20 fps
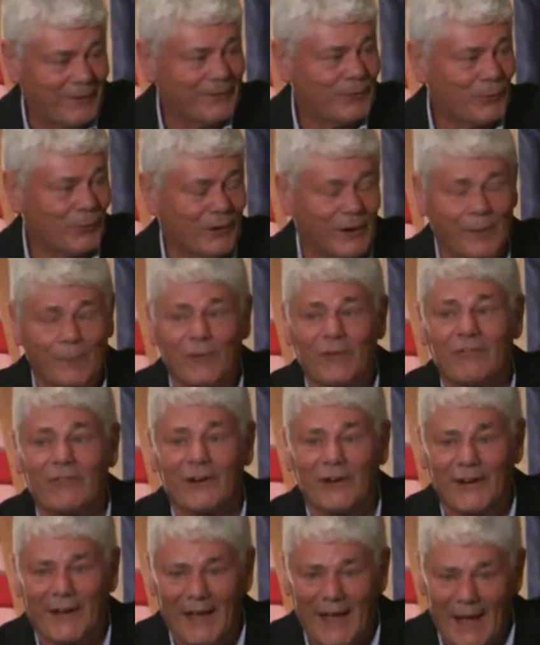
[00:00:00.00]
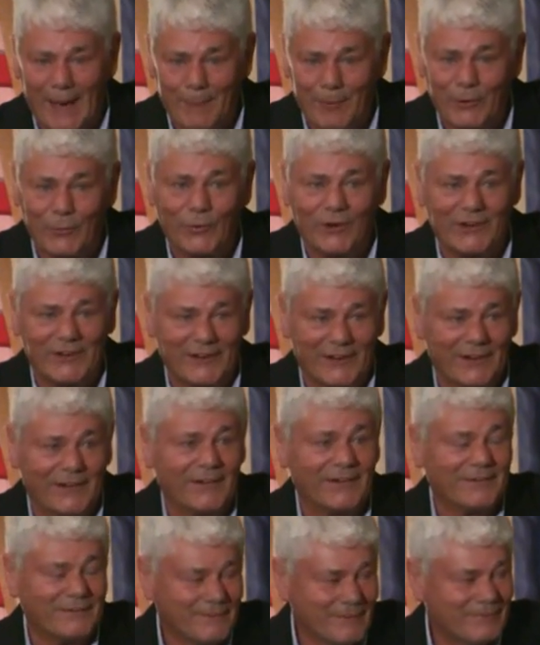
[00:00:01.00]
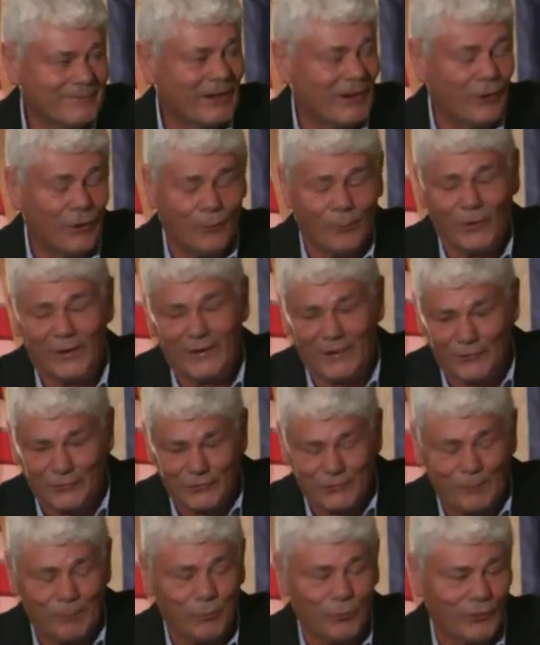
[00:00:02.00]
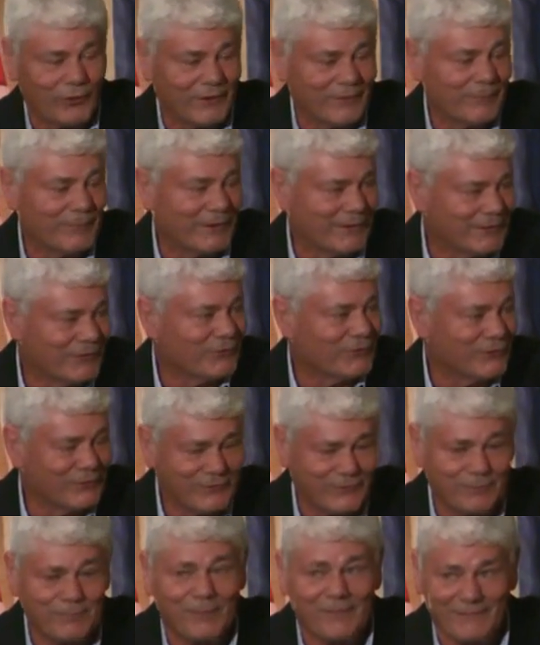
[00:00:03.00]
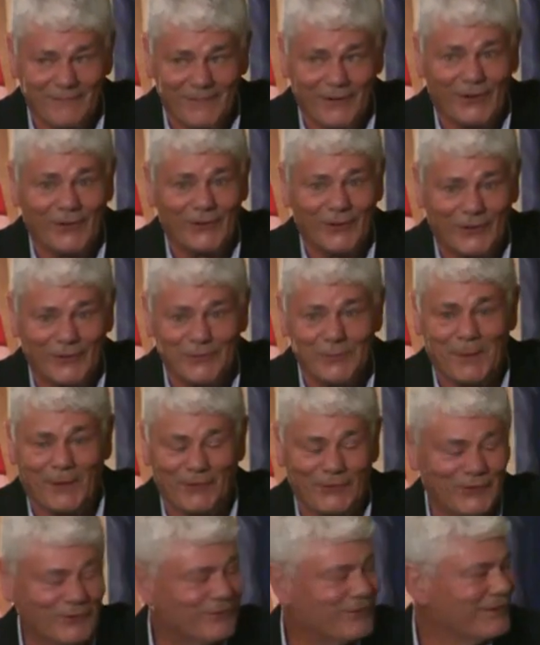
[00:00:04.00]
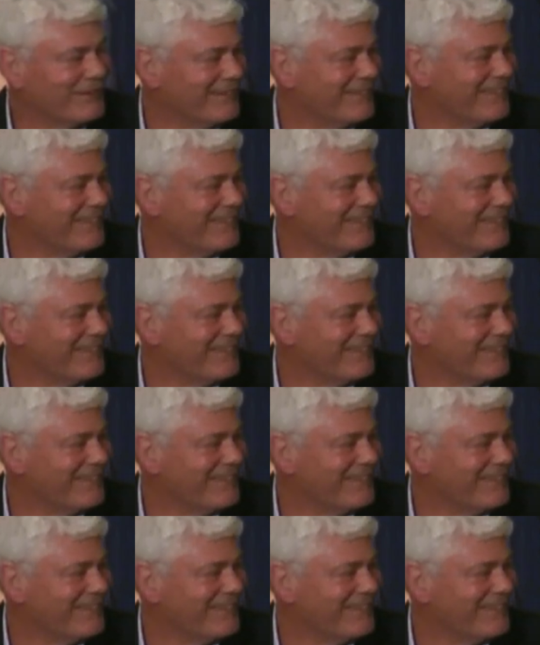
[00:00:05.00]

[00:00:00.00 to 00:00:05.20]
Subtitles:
I think we're going to be very happy we did it. I hope it gets supported because it's very expensive.